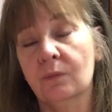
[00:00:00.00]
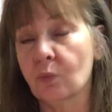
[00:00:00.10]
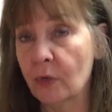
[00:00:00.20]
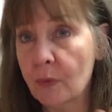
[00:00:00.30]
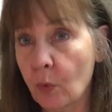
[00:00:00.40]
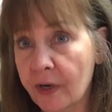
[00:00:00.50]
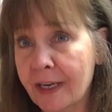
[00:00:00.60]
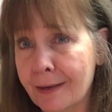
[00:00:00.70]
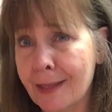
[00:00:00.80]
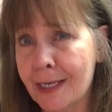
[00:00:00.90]

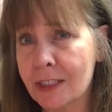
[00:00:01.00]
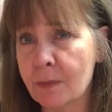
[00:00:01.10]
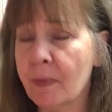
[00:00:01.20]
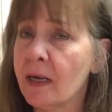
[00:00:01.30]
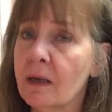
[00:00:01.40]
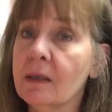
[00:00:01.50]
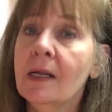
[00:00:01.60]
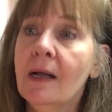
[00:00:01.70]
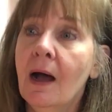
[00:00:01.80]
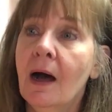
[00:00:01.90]
reworking that spell,
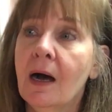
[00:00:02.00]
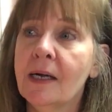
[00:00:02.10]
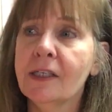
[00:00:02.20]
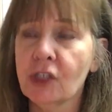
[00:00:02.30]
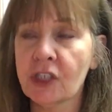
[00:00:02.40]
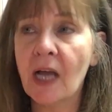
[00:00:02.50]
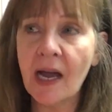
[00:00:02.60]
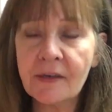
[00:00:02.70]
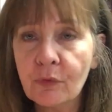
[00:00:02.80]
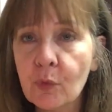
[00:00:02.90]
and just
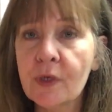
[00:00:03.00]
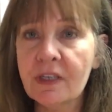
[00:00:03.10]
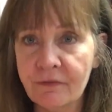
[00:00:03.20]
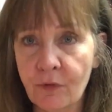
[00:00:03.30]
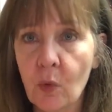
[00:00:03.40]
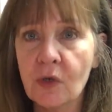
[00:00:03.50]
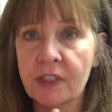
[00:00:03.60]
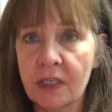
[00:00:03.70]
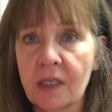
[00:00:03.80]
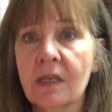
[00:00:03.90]
kind of
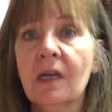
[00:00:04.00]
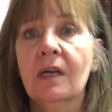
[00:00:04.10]
reinforcing